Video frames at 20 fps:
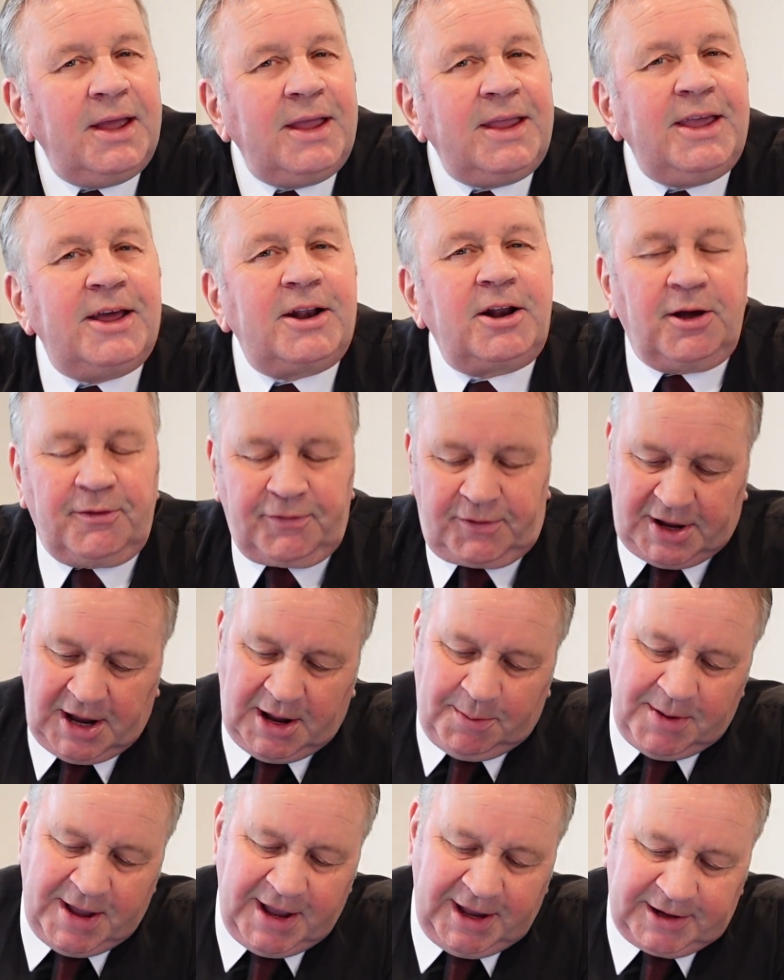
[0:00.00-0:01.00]
Yet I've
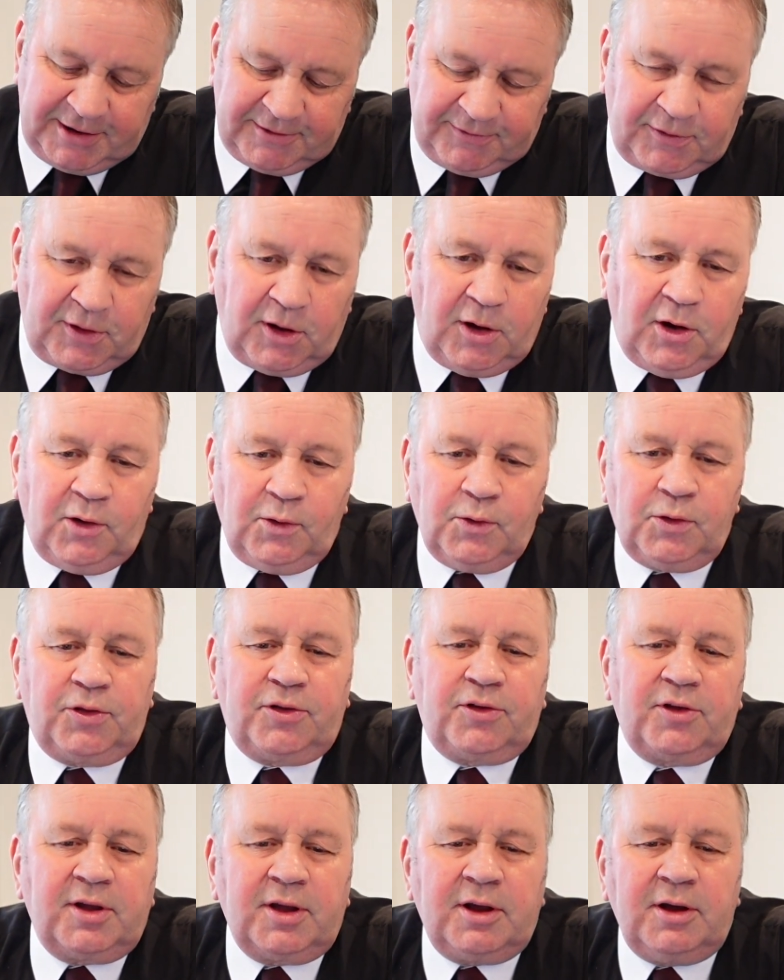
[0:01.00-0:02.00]
come out of the whole
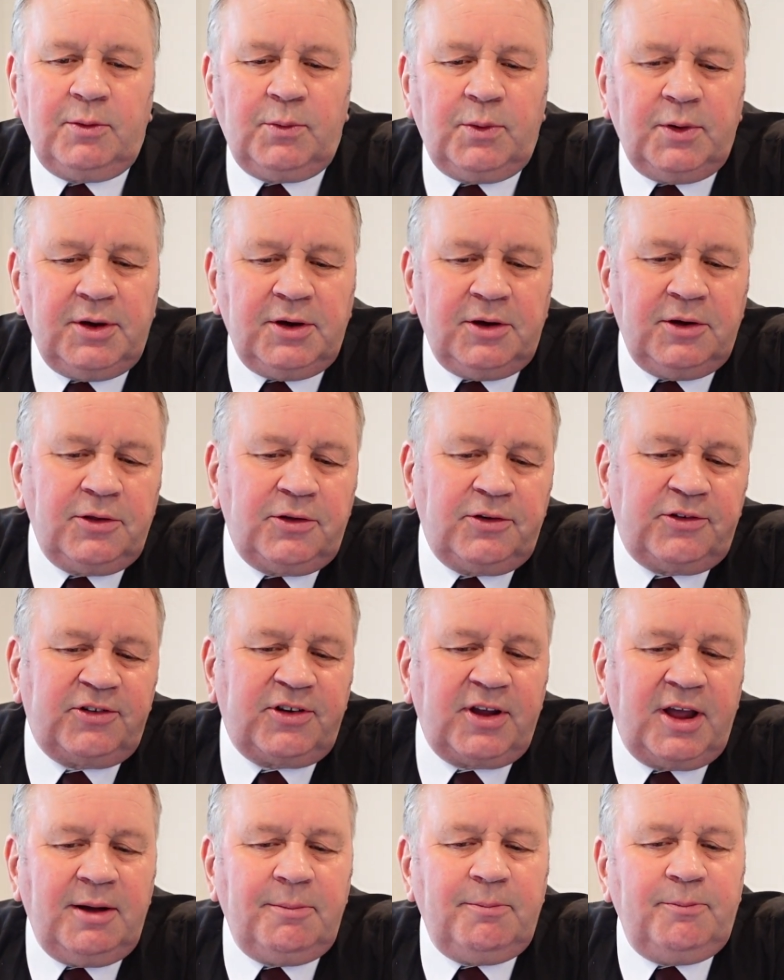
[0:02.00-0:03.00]
thing with
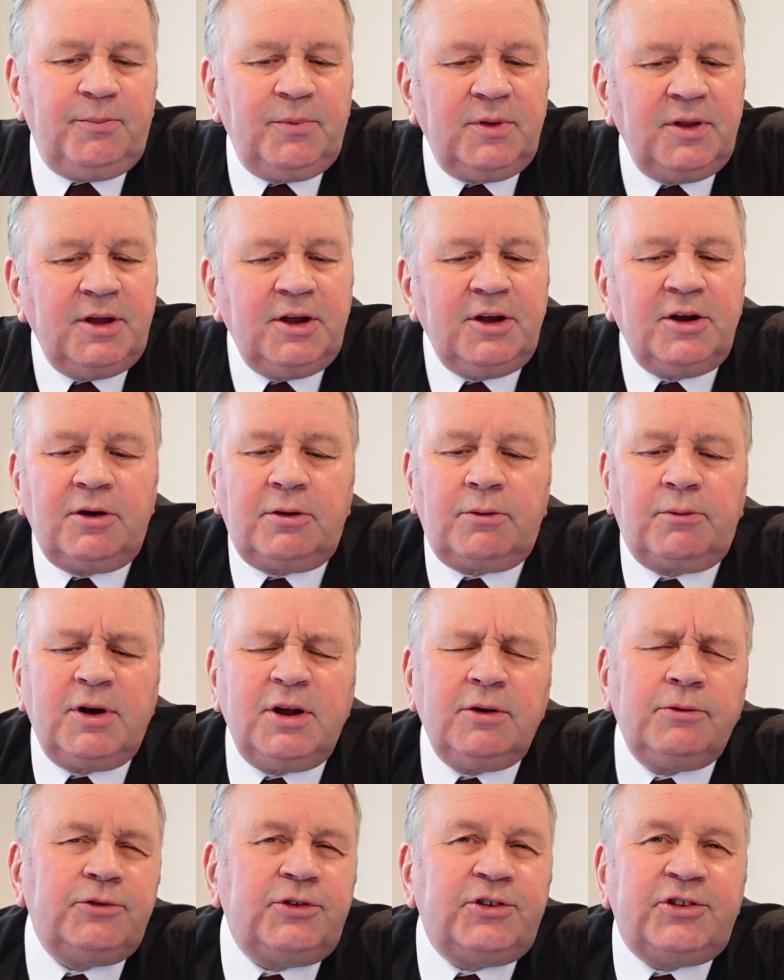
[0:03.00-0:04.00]
some
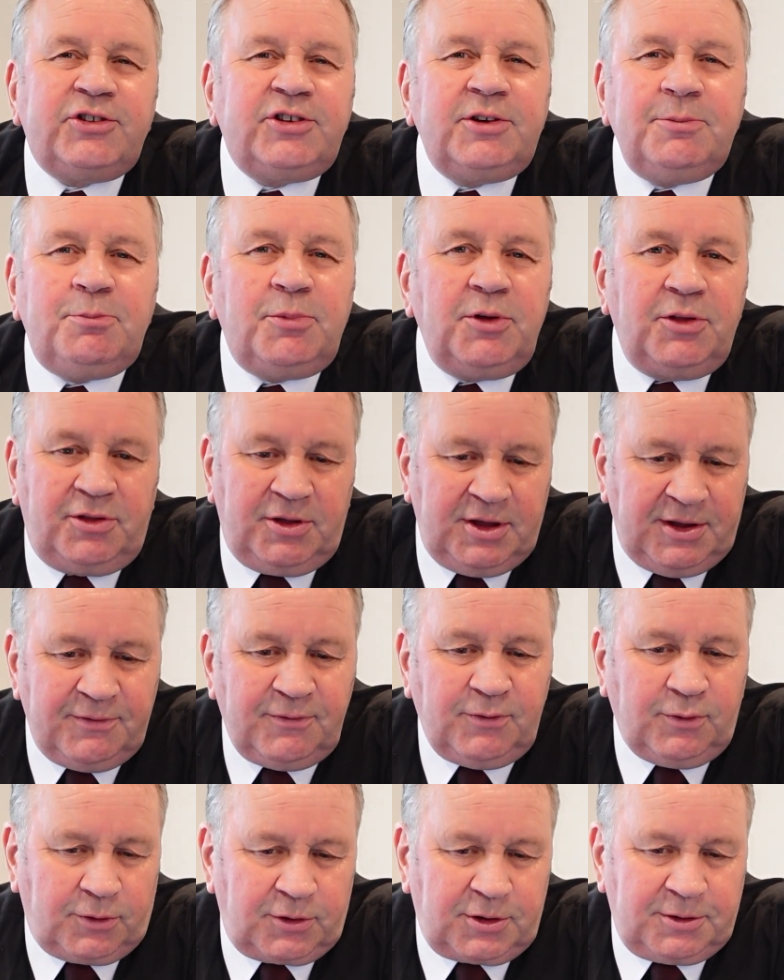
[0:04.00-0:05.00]
real sympathy
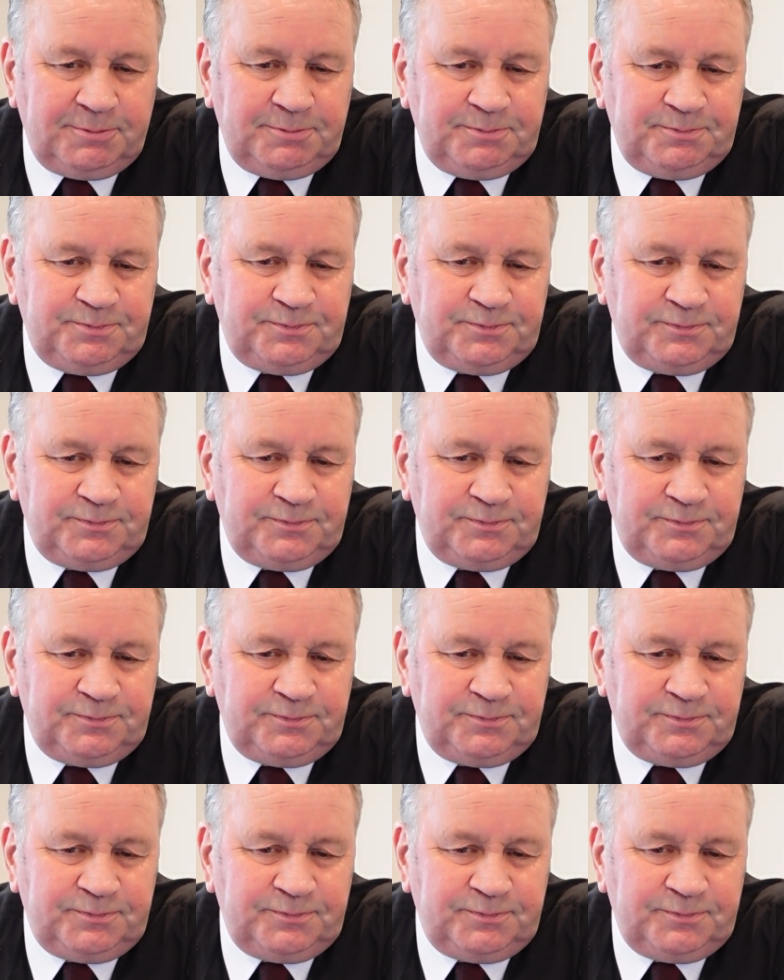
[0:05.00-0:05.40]
for him.